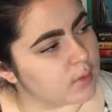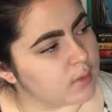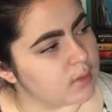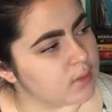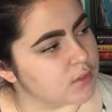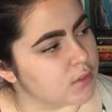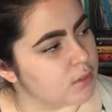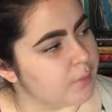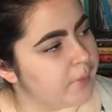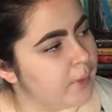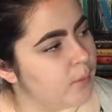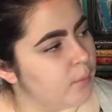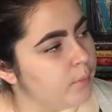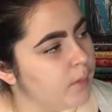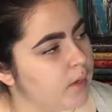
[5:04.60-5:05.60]
what these are
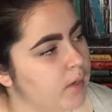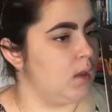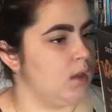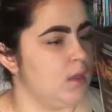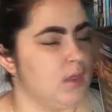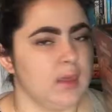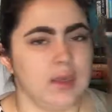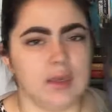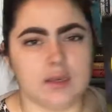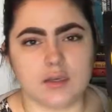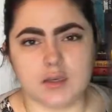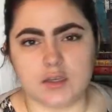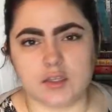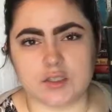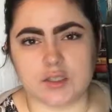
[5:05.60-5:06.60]
about, but I think it
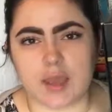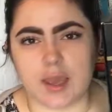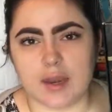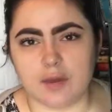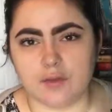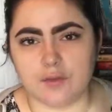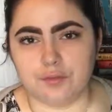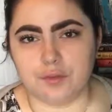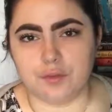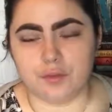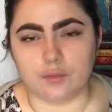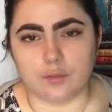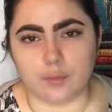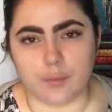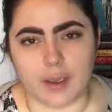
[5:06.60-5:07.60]
just kind of
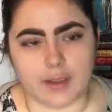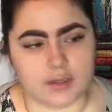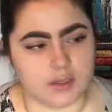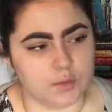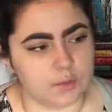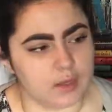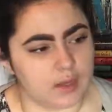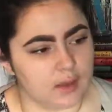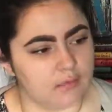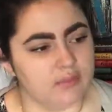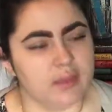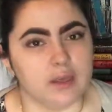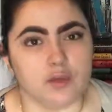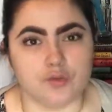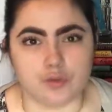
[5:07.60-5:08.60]
reminds me of
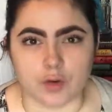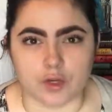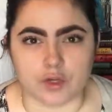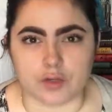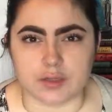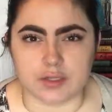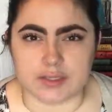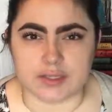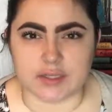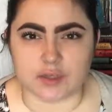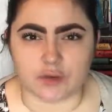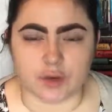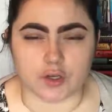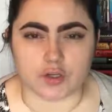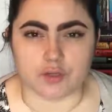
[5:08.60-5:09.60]
the Tre Disney
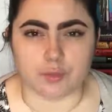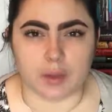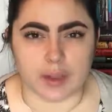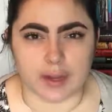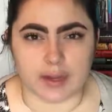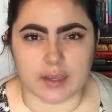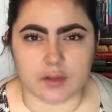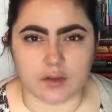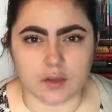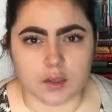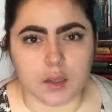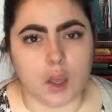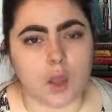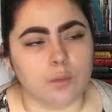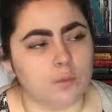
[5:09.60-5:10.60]
Treasures Planet
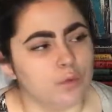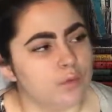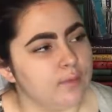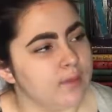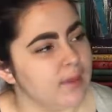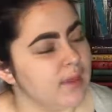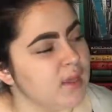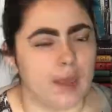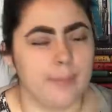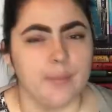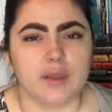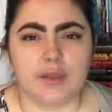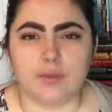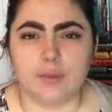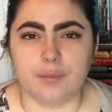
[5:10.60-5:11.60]
movie. I'm
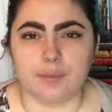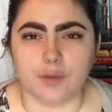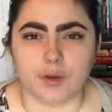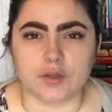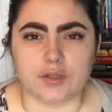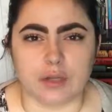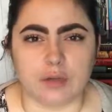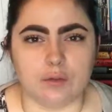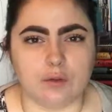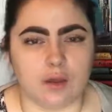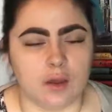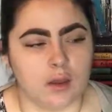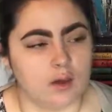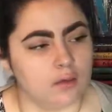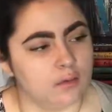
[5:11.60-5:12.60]
a little bit burnt out
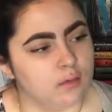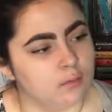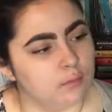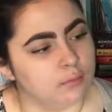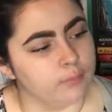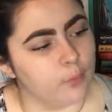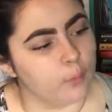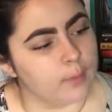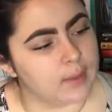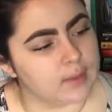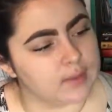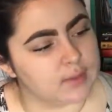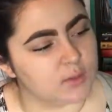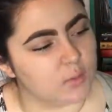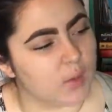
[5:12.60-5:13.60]
on
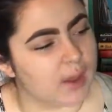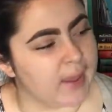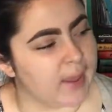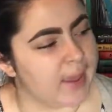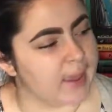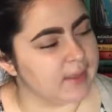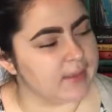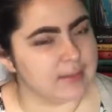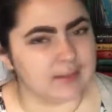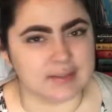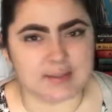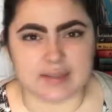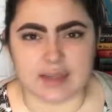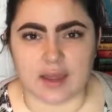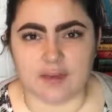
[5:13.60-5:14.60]
romance and YA
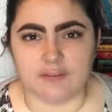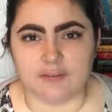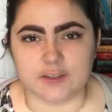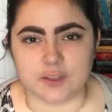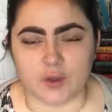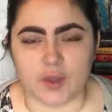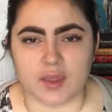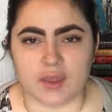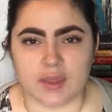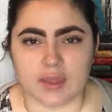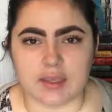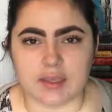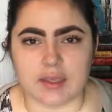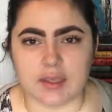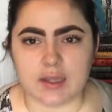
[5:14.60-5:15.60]
and stuff, so I
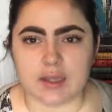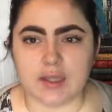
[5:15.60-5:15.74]
think